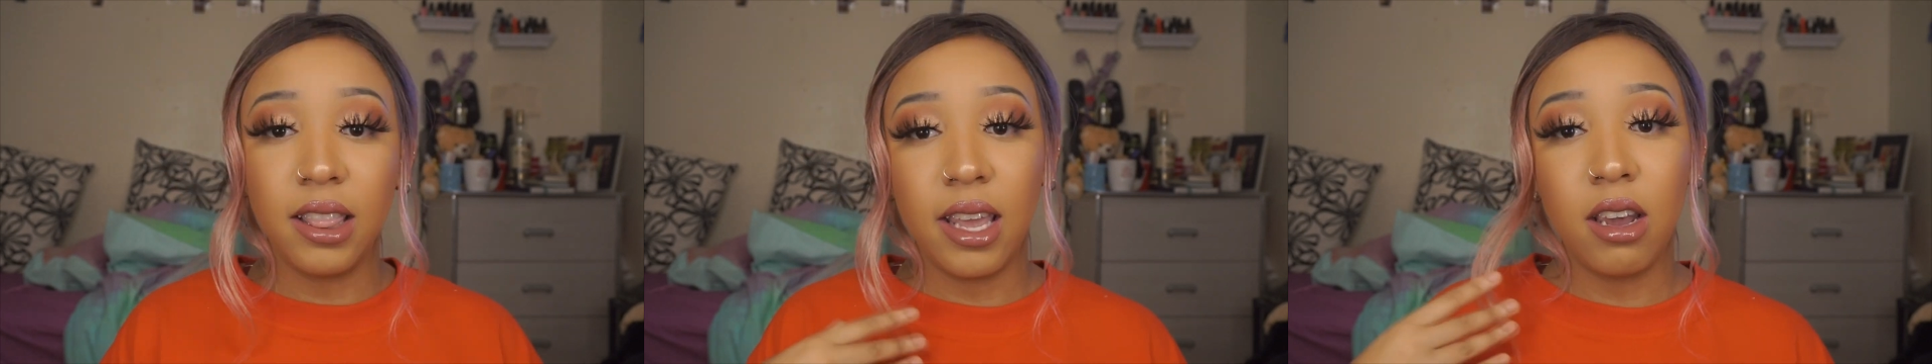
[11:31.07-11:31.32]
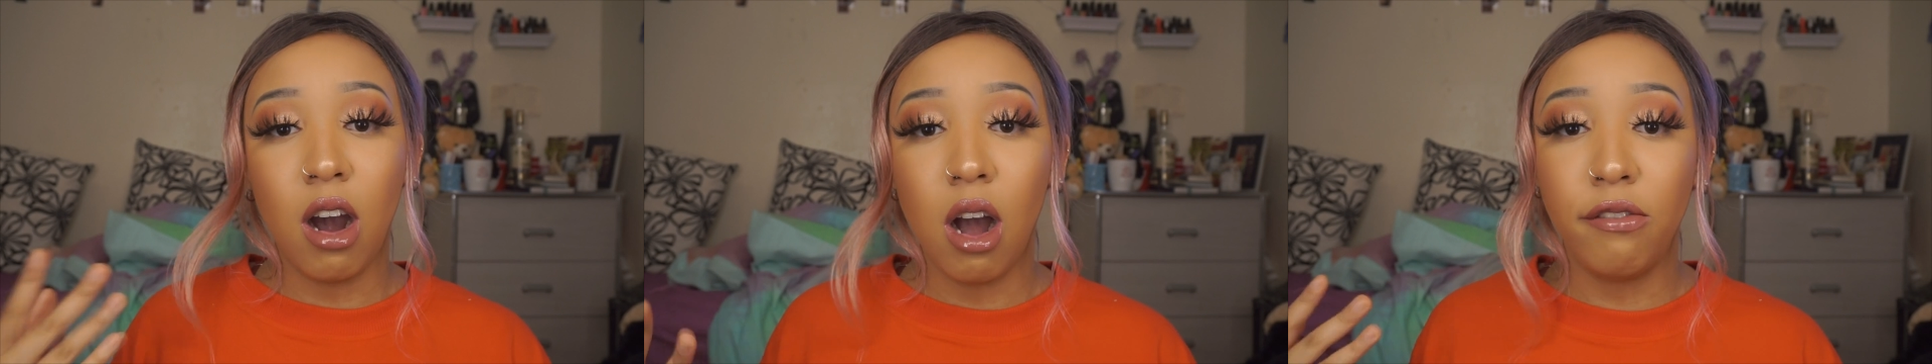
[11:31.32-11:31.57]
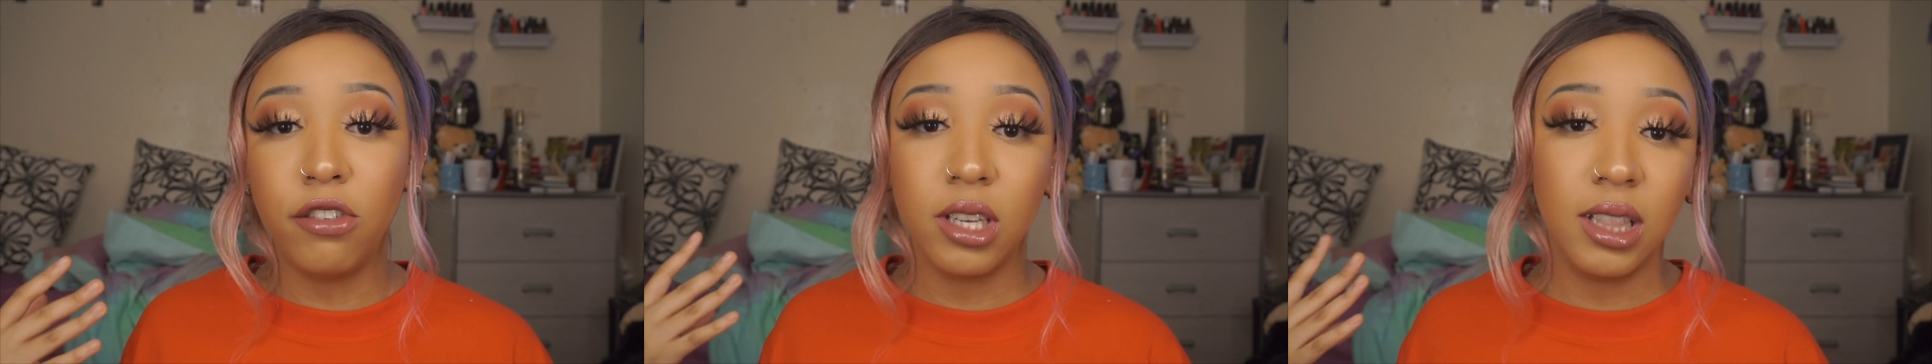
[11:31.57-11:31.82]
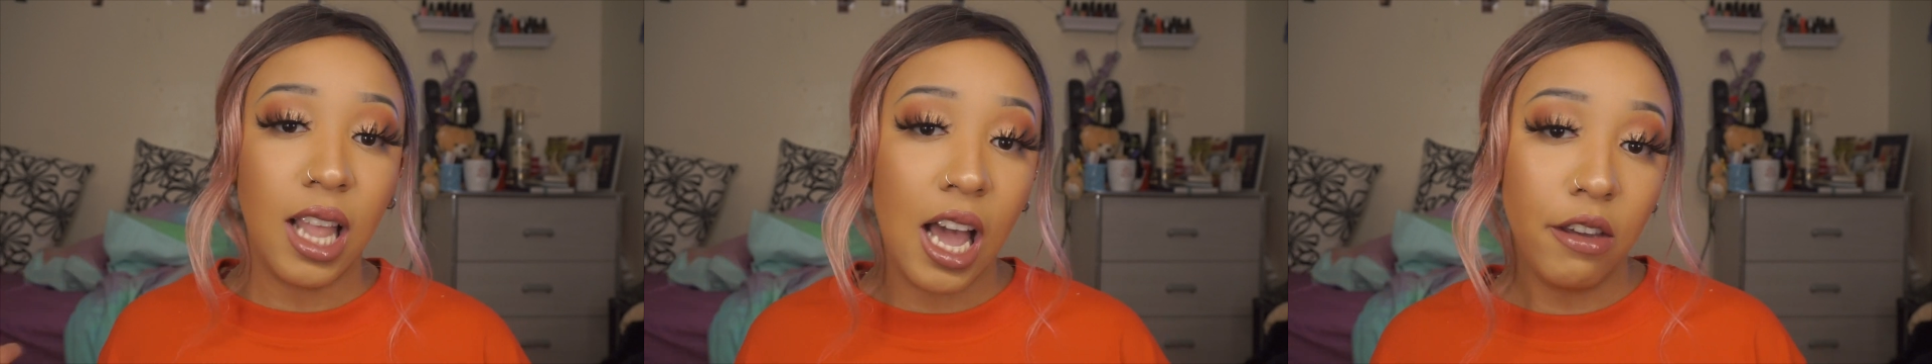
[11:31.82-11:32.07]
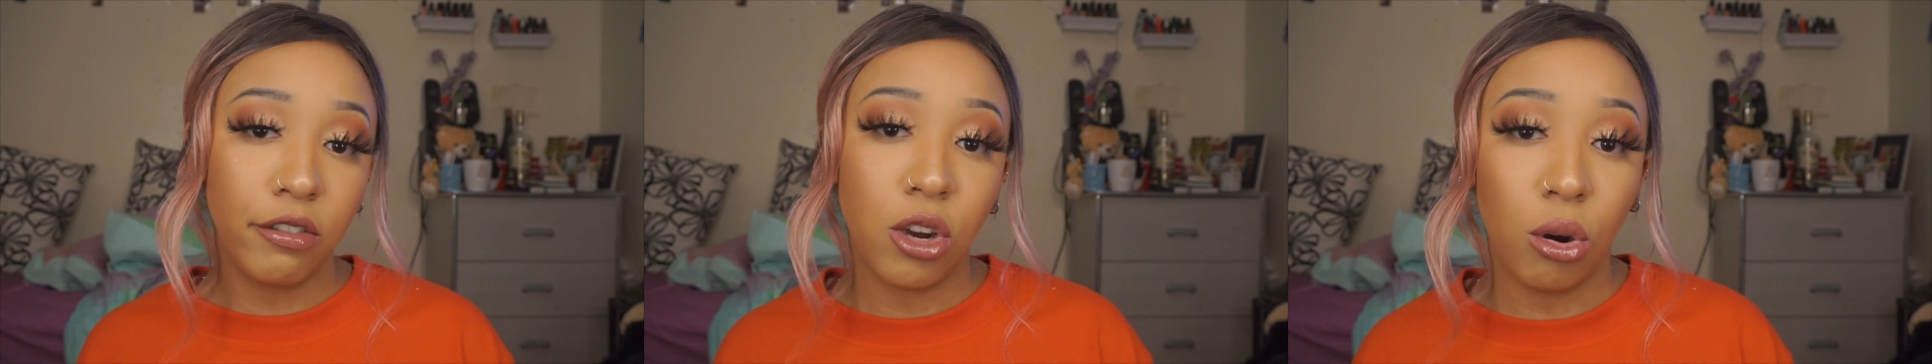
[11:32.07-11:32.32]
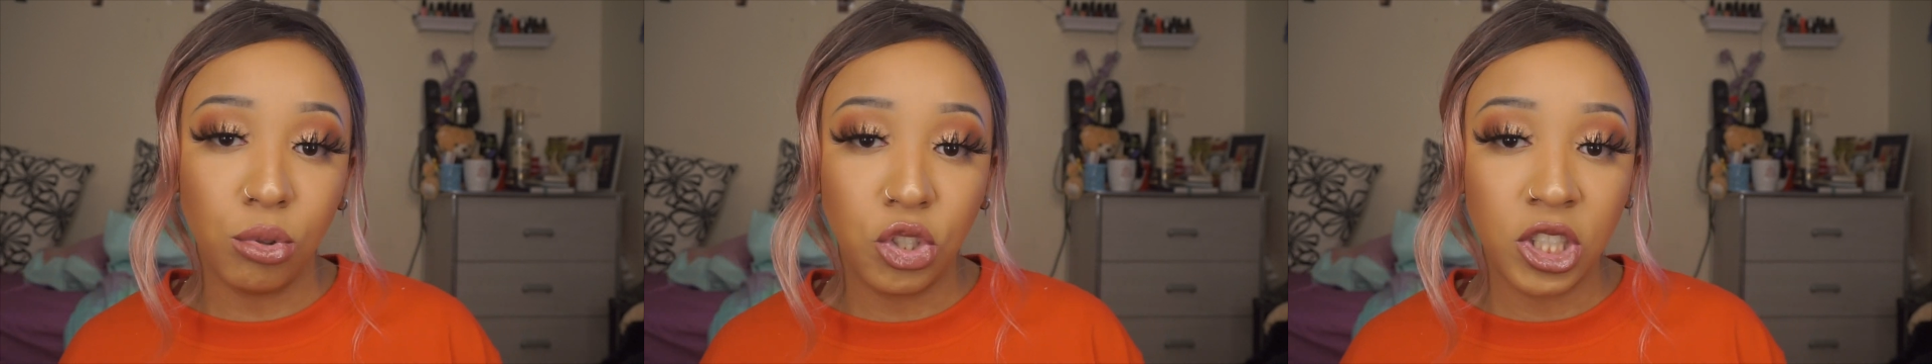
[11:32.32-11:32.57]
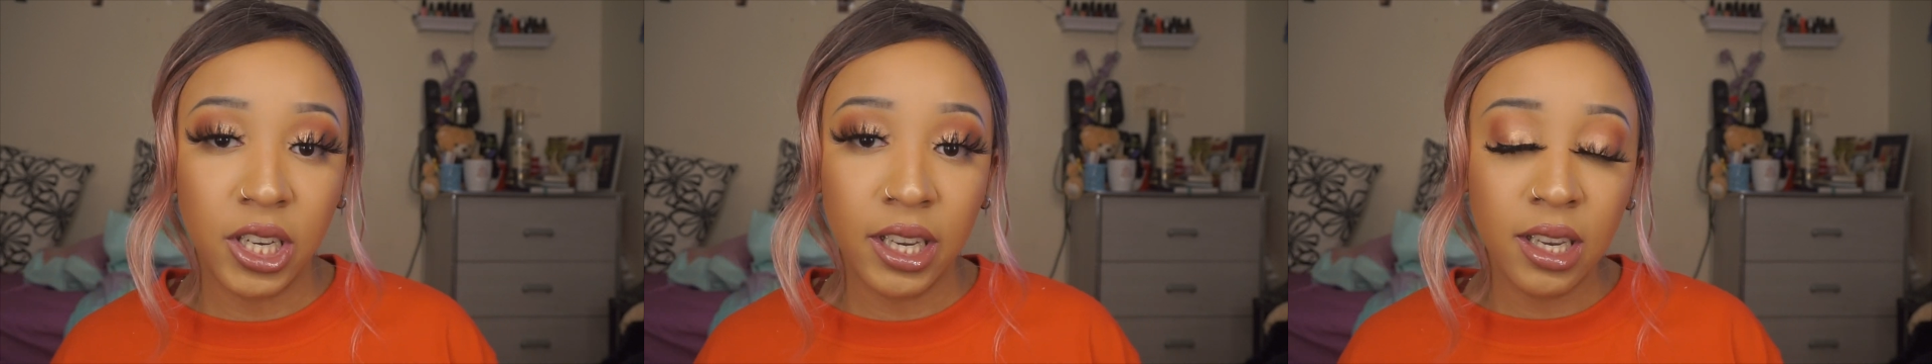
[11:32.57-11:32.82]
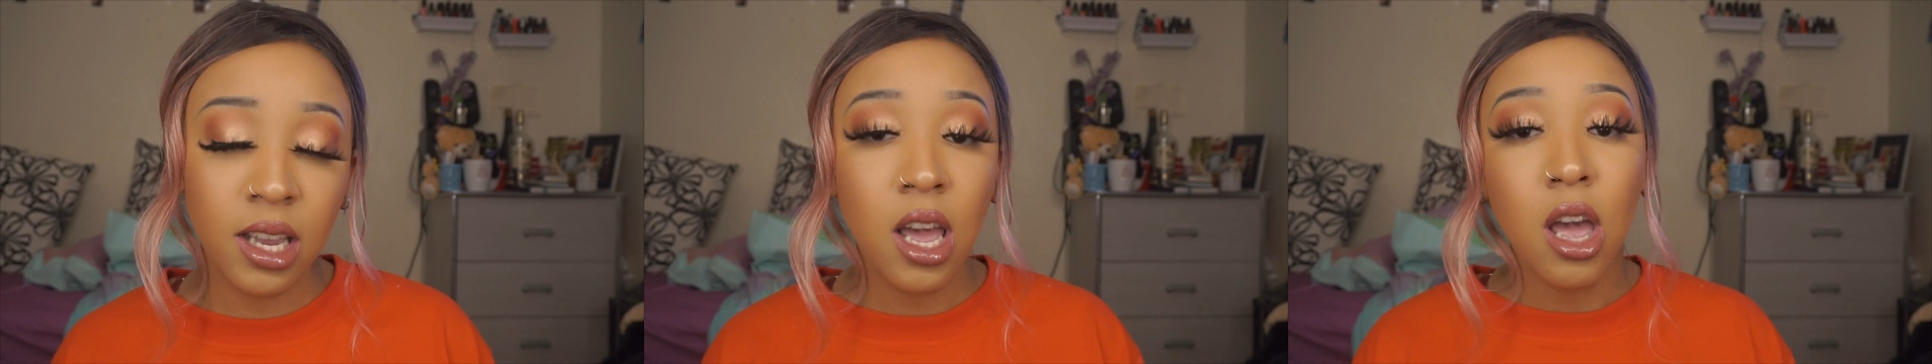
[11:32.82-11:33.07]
And they offer live coaching